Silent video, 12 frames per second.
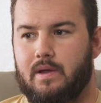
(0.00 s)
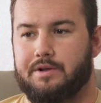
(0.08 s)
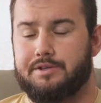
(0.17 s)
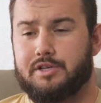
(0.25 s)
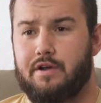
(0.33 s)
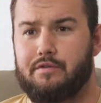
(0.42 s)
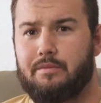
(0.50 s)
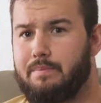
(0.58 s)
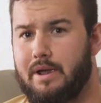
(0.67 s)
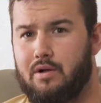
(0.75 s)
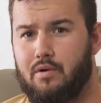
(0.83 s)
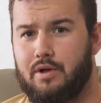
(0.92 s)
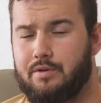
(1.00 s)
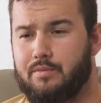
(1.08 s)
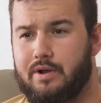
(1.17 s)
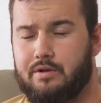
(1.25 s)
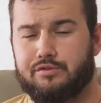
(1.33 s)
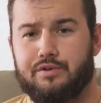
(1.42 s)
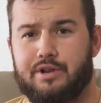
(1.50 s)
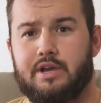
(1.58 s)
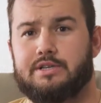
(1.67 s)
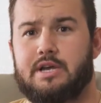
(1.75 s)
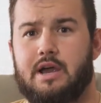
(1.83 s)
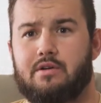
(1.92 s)
I discovered Bitcoin when I was
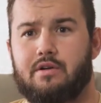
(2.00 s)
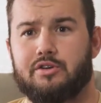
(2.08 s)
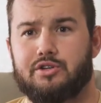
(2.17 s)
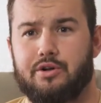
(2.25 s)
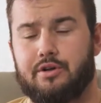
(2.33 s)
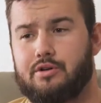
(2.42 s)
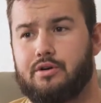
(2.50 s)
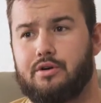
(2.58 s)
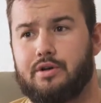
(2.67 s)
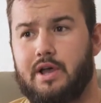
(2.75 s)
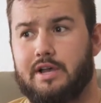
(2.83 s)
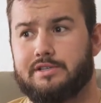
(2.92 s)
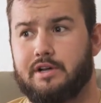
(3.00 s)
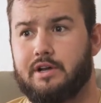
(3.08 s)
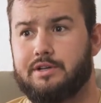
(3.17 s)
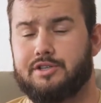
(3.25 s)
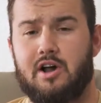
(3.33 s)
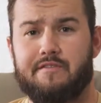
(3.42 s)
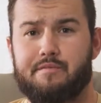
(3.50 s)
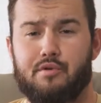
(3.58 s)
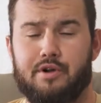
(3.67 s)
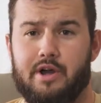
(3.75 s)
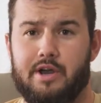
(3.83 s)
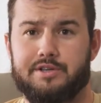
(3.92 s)
reading a TechCrunch article as a
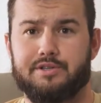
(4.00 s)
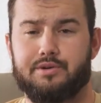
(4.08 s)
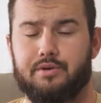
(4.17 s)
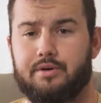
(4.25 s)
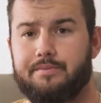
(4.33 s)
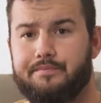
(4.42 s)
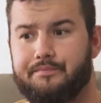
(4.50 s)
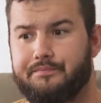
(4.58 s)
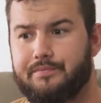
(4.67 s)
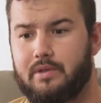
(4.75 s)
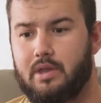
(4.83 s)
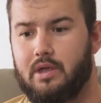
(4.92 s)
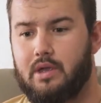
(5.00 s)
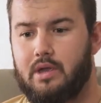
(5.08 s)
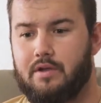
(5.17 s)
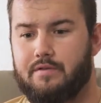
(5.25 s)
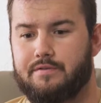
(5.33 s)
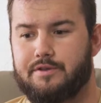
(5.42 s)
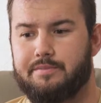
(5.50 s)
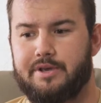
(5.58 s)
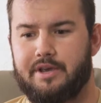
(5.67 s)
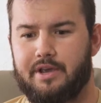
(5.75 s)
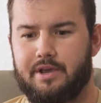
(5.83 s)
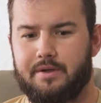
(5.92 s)
sophomore in high school. To
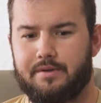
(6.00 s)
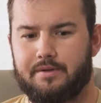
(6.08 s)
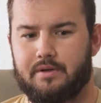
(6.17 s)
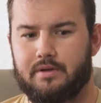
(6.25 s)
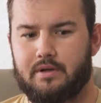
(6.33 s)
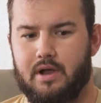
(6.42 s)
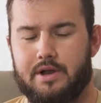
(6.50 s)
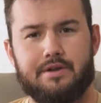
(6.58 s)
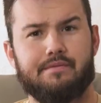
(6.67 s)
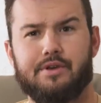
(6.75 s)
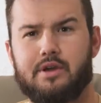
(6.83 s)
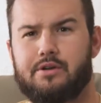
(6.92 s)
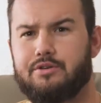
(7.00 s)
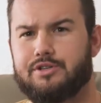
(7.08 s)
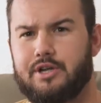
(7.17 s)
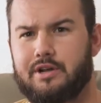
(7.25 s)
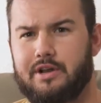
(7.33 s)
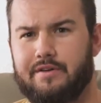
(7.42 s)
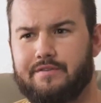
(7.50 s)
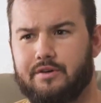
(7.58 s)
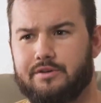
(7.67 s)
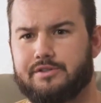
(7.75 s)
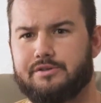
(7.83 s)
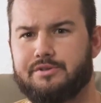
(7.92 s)
me, I didn't really understand it at
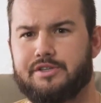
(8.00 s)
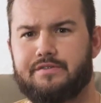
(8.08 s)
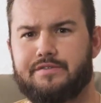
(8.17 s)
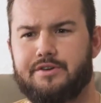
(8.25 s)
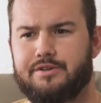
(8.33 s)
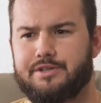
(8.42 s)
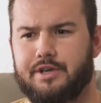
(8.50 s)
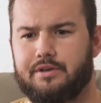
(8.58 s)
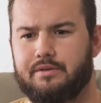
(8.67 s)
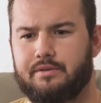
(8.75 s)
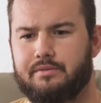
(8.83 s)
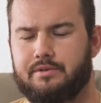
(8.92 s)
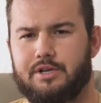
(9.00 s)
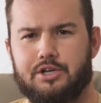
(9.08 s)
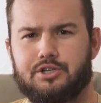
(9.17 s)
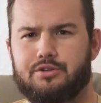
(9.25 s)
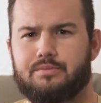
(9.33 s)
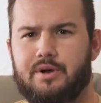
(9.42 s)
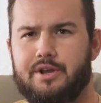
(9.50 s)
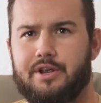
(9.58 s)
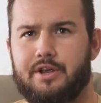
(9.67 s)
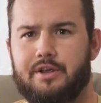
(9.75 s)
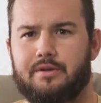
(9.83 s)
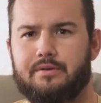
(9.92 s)
first. It was confusing. Digital
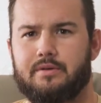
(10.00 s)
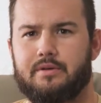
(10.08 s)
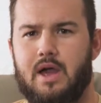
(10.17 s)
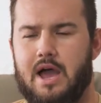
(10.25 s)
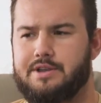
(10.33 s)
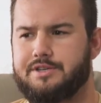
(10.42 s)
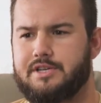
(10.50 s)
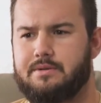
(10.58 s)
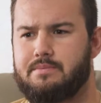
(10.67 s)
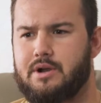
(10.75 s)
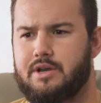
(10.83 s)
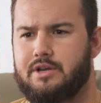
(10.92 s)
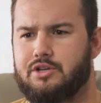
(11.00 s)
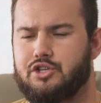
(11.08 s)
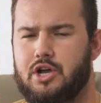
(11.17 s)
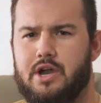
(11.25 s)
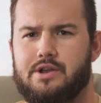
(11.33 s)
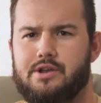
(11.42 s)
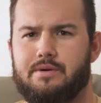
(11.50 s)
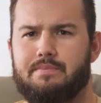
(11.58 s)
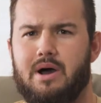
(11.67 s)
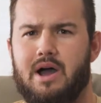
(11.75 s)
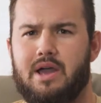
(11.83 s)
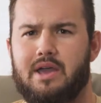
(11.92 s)
money, I had to send money to China to
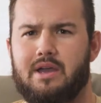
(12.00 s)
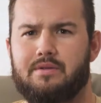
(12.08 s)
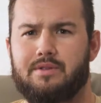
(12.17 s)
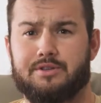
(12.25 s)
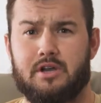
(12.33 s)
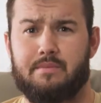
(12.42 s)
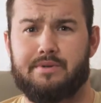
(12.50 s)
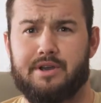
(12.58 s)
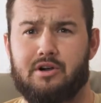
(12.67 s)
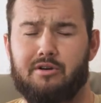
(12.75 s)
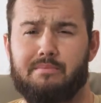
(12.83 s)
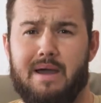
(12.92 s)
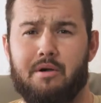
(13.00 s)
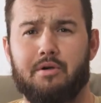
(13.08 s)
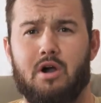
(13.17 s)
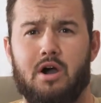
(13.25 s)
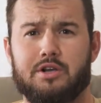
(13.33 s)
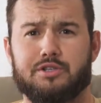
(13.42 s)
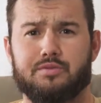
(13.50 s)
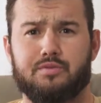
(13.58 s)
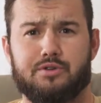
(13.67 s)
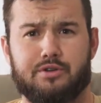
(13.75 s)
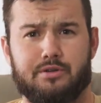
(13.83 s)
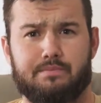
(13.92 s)
buy it. This company called Mt. Gox,
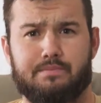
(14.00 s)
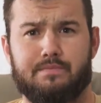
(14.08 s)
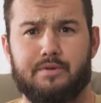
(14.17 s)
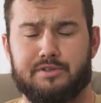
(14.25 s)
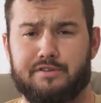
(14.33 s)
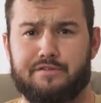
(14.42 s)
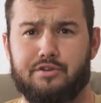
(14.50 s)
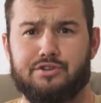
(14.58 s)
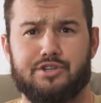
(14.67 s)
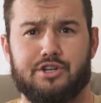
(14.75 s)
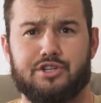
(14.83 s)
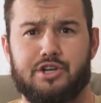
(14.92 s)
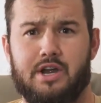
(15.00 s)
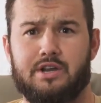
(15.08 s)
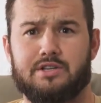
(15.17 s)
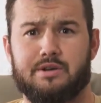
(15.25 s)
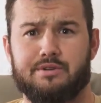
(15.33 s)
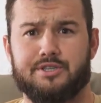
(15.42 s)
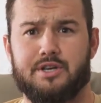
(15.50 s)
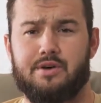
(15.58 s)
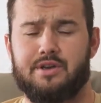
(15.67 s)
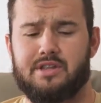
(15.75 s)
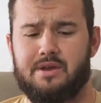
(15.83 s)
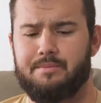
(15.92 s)
it was the first exchange that was
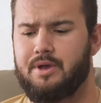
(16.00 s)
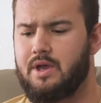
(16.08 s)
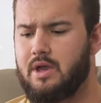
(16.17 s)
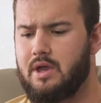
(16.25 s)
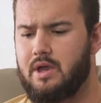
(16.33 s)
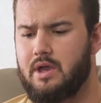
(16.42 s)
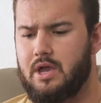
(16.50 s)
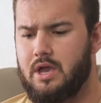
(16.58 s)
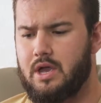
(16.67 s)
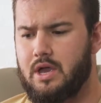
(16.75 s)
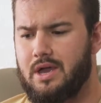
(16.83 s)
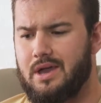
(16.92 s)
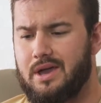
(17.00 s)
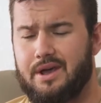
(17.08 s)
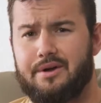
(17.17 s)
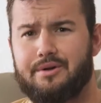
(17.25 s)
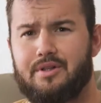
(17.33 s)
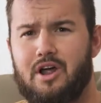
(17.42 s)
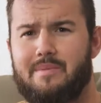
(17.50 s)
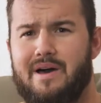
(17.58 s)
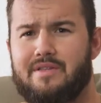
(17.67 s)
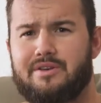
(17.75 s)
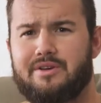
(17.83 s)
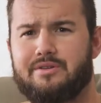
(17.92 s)
selling them. And I heard a lot
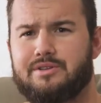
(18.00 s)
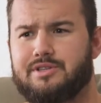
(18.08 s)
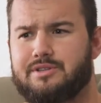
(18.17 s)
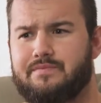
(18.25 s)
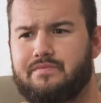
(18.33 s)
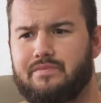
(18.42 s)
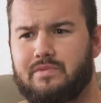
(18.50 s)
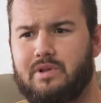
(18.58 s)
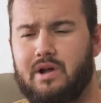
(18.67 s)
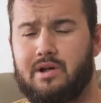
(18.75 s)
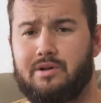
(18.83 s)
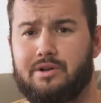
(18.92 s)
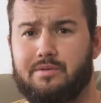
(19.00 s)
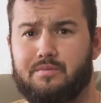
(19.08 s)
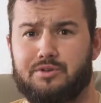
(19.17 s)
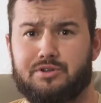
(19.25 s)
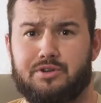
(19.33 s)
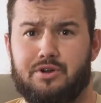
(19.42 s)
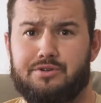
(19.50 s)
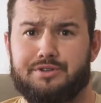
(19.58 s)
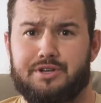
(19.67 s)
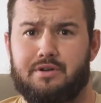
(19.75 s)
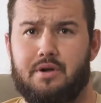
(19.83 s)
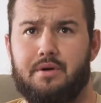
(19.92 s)
about it in the news. I heard it would go to
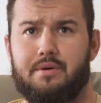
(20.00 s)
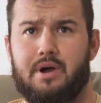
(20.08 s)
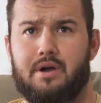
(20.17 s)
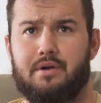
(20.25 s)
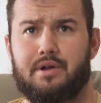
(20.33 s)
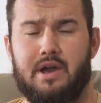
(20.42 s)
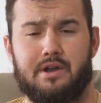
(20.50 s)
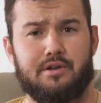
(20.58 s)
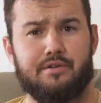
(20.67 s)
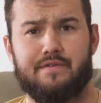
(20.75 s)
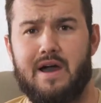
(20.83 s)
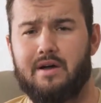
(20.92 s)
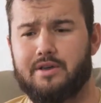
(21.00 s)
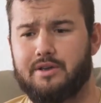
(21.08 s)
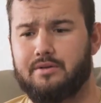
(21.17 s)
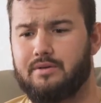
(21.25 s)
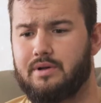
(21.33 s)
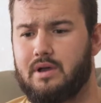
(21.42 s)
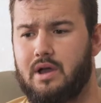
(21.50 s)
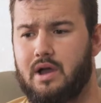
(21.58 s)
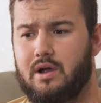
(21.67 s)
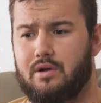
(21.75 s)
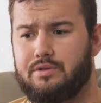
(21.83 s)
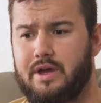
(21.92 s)
zero. I heard it had no value.
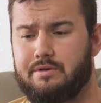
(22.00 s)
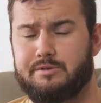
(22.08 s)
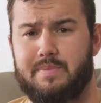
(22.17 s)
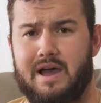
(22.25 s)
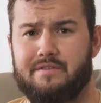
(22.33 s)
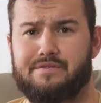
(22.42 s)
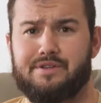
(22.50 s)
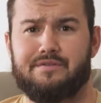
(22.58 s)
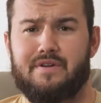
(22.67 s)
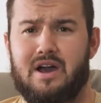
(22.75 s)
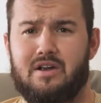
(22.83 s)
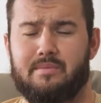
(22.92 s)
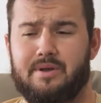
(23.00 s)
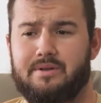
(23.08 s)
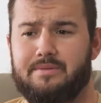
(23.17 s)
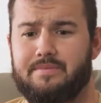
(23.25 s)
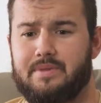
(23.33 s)
I heard that it was bad for the environment.